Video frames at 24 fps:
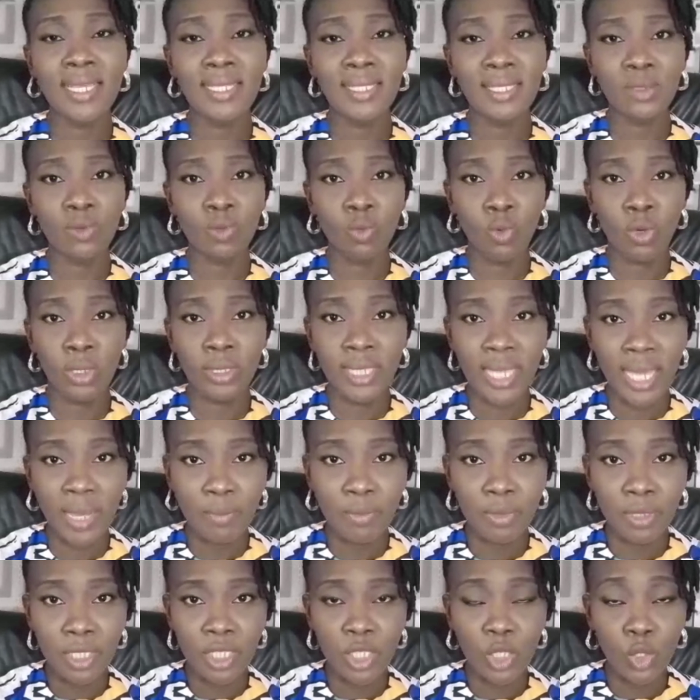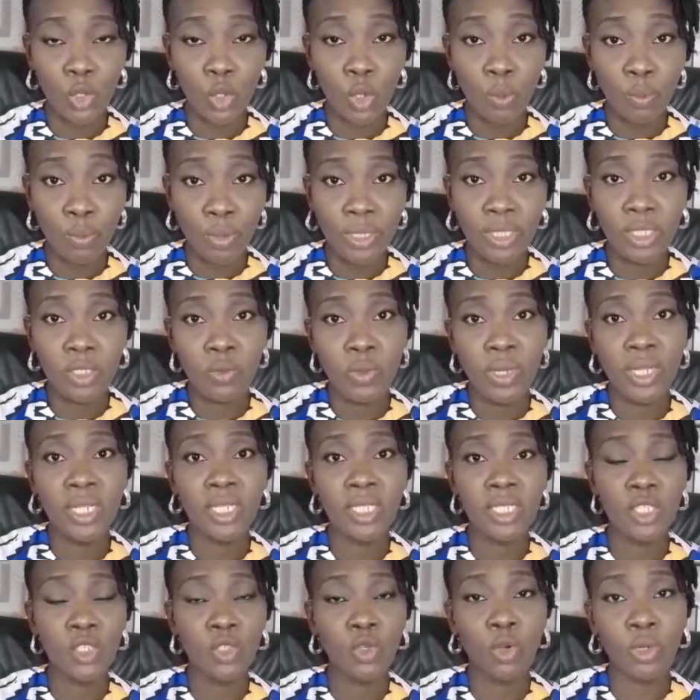as what happens in your body when
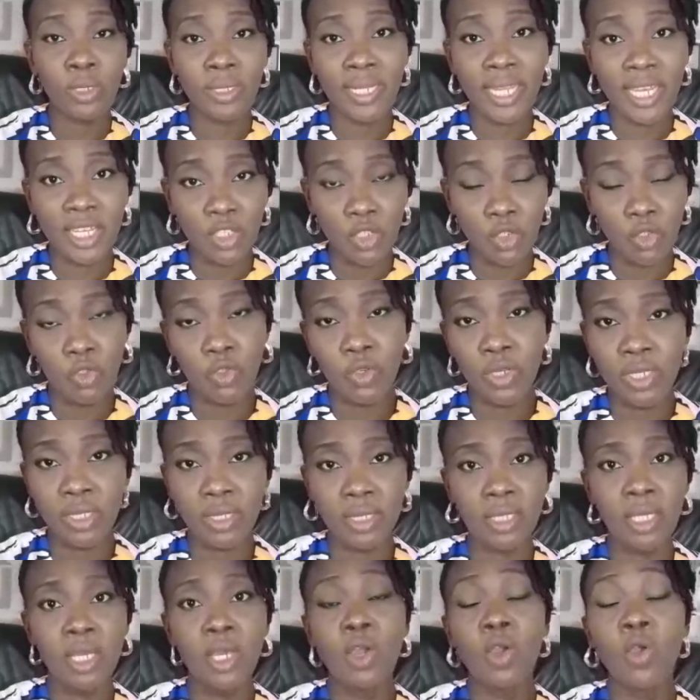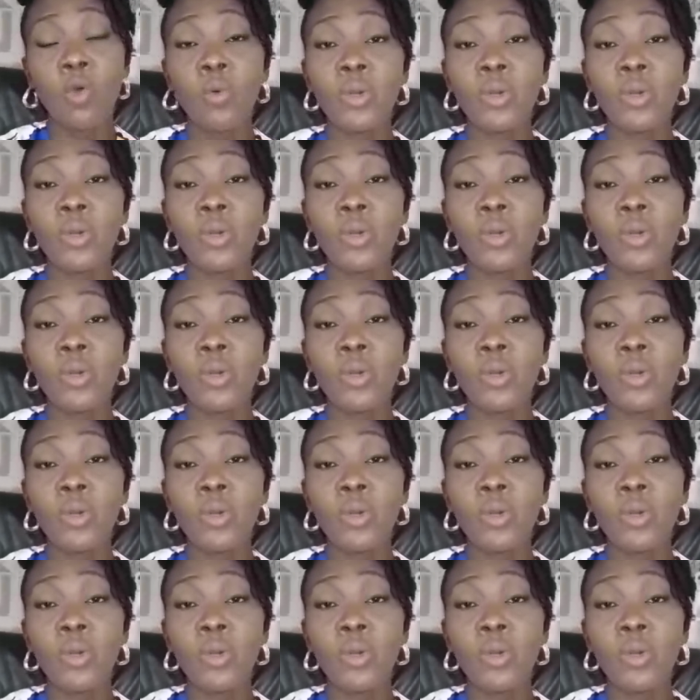it is under stress.